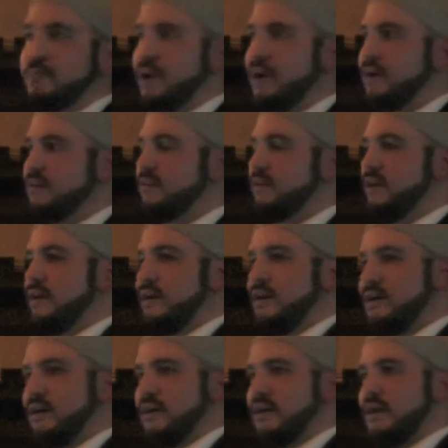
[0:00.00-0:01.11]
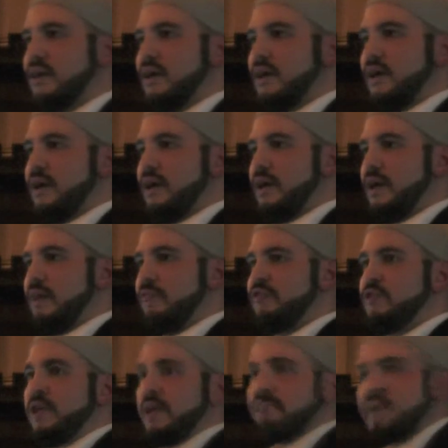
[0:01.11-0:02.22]
but if
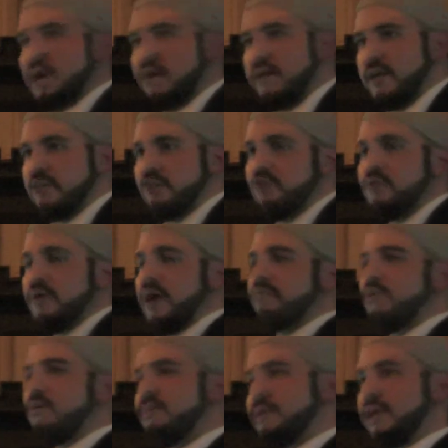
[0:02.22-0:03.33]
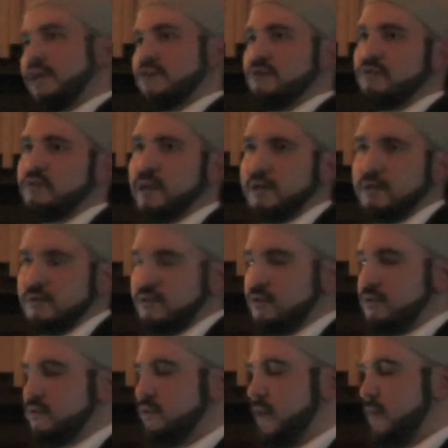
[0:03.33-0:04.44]
you get married, you have obligations
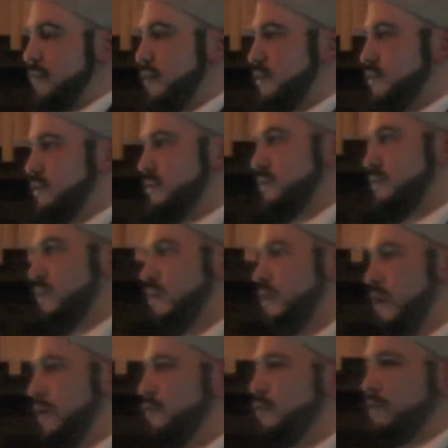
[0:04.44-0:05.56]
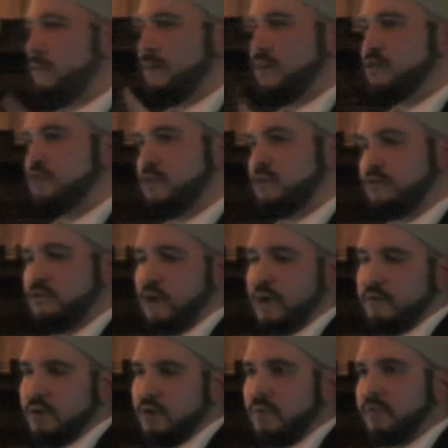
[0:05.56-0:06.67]
to that person. If you have a mistress, you
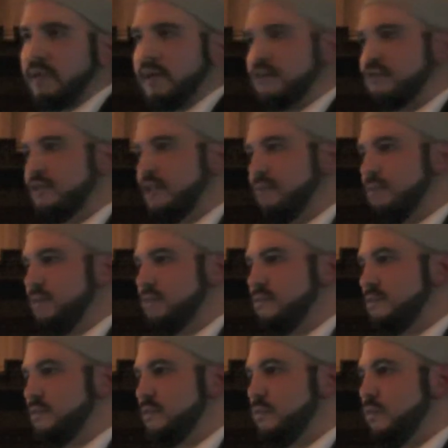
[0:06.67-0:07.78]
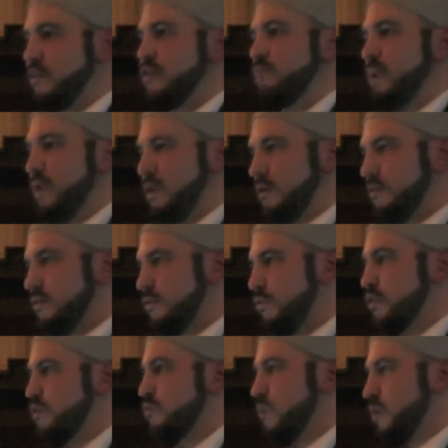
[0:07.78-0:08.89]
have no obligations to that person. Which is better?
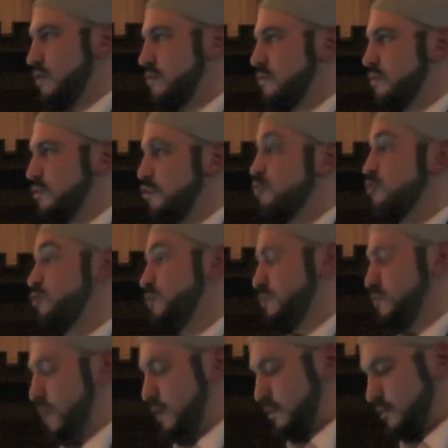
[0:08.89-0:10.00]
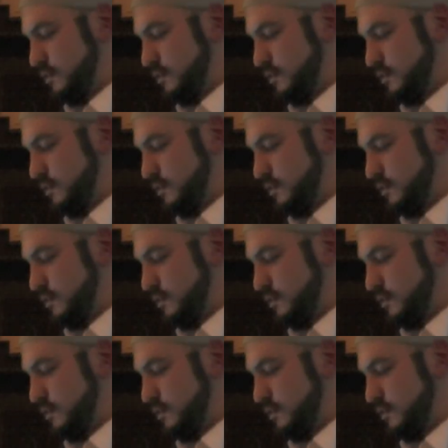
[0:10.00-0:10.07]
Which is worse? You decide.